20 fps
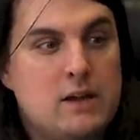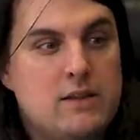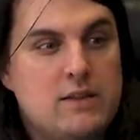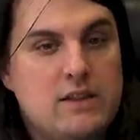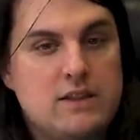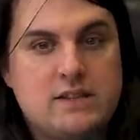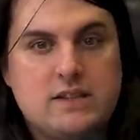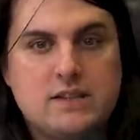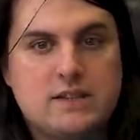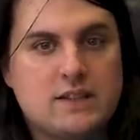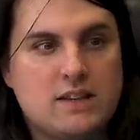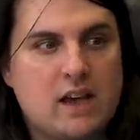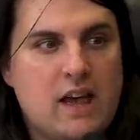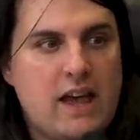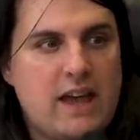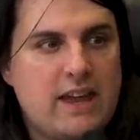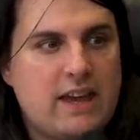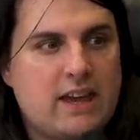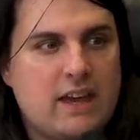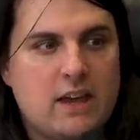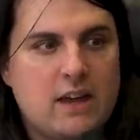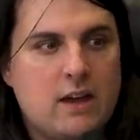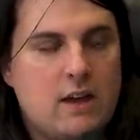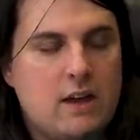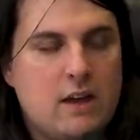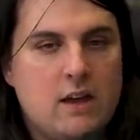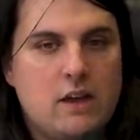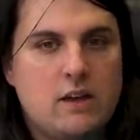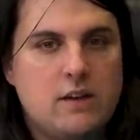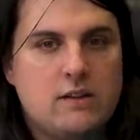This is like
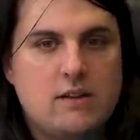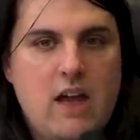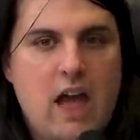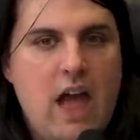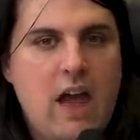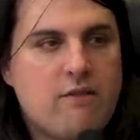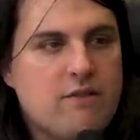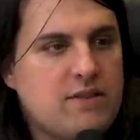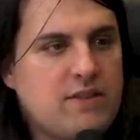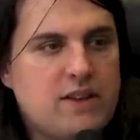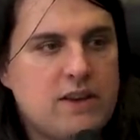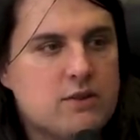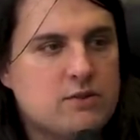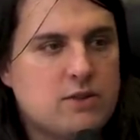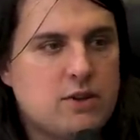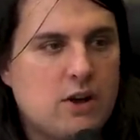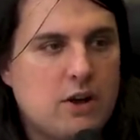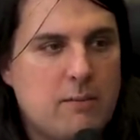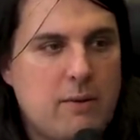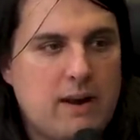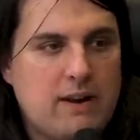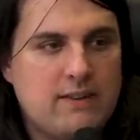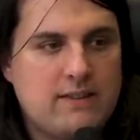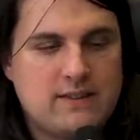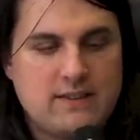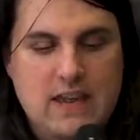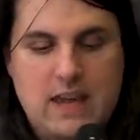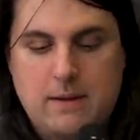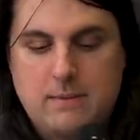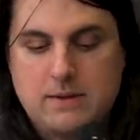everything you're talking about in
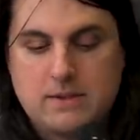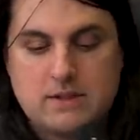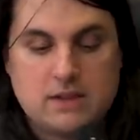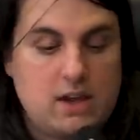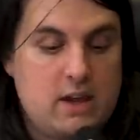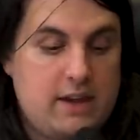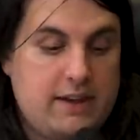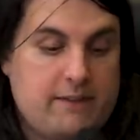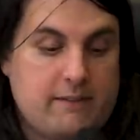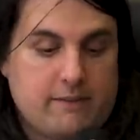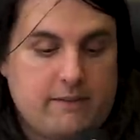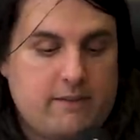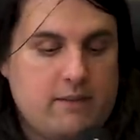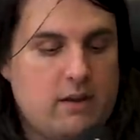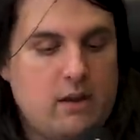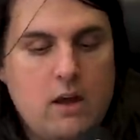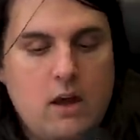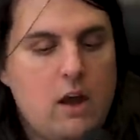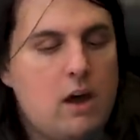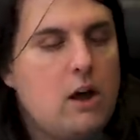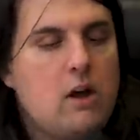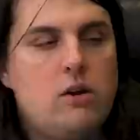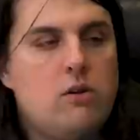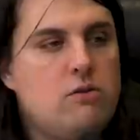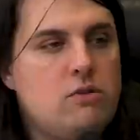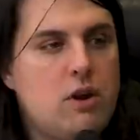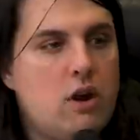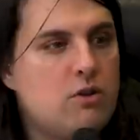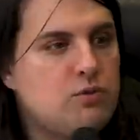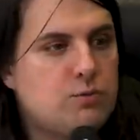this game. It's like
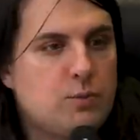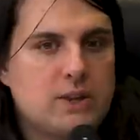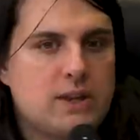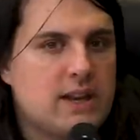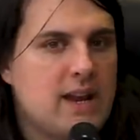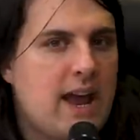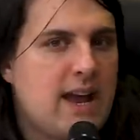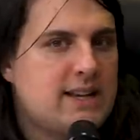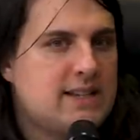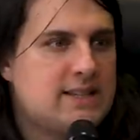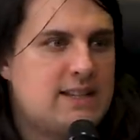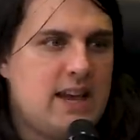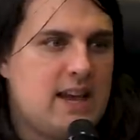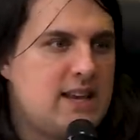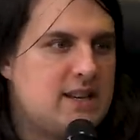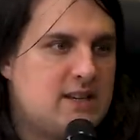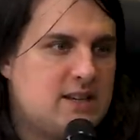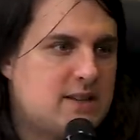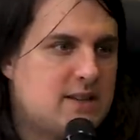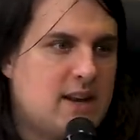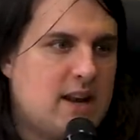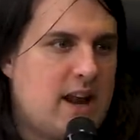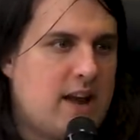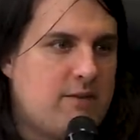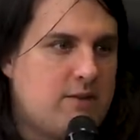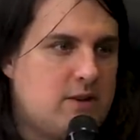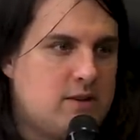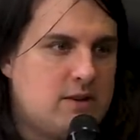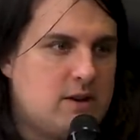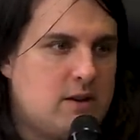who knows what the next stage is? It's
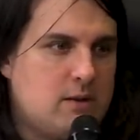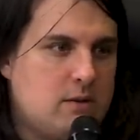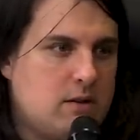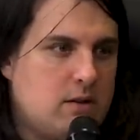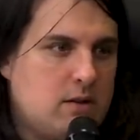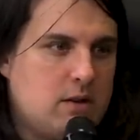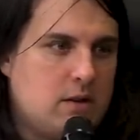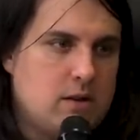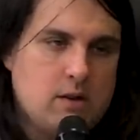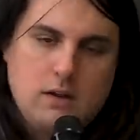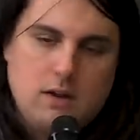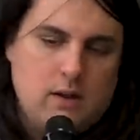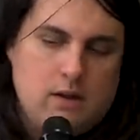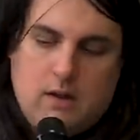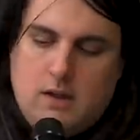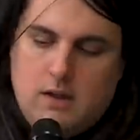all over do. the place.